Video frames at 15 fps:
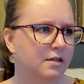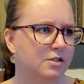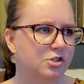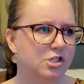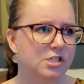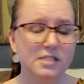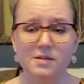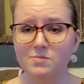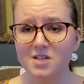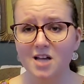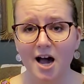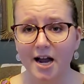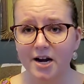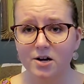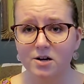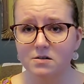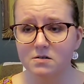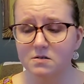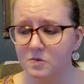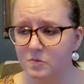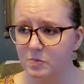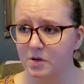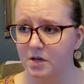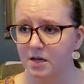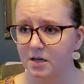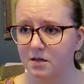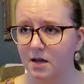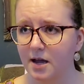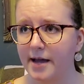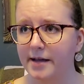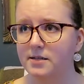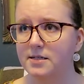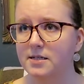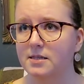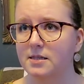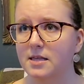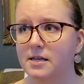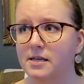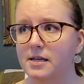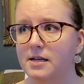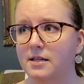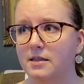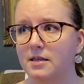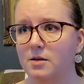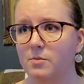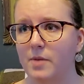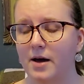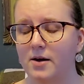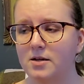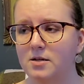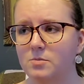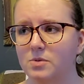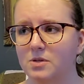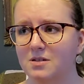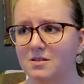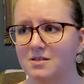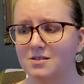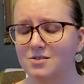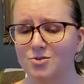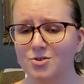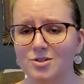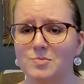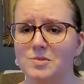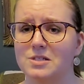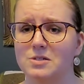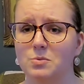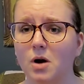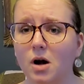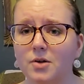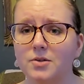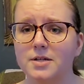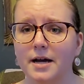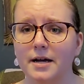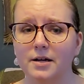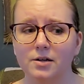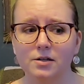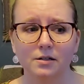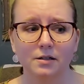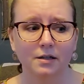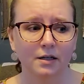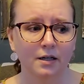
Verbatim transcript: she seemed tired, but I didn't think anything about it because it's Christmas. We're all tired.